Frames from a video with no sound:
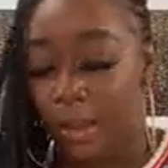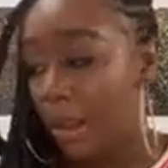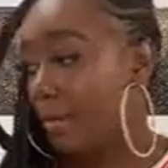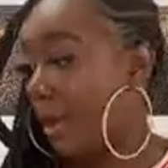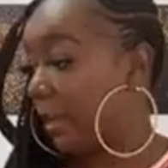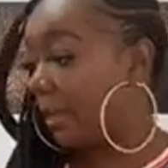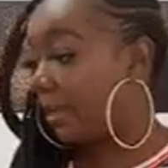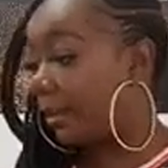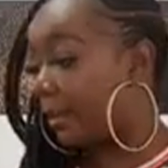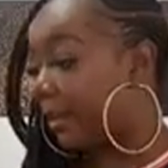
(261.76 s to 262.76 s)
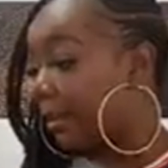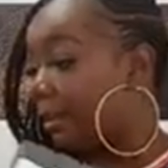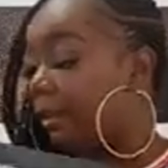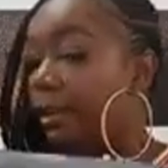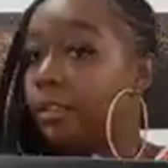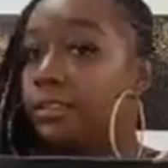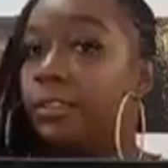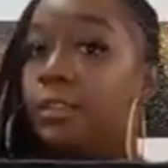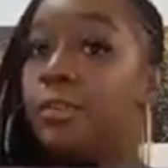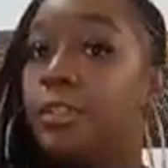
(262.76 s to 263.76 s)
All right,
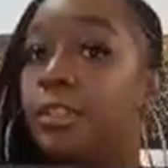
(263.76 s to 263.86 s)
so if we